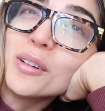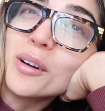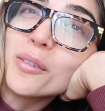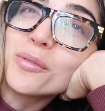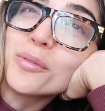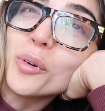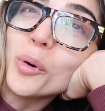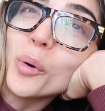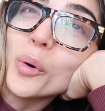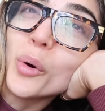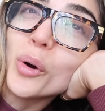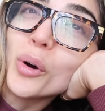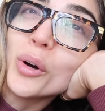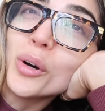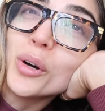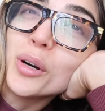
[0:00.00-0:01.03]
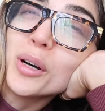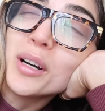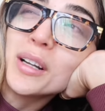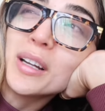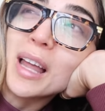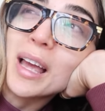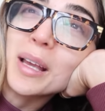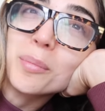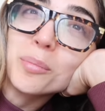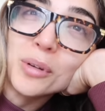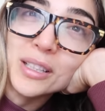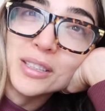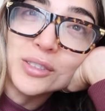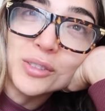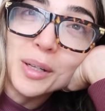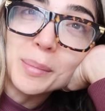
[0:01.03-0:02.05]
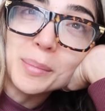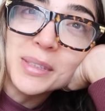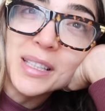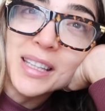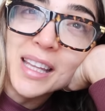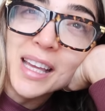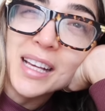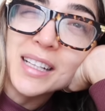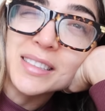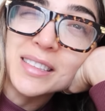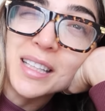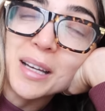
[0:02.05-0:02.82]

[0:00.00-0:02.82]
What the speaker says: for like press trips and things.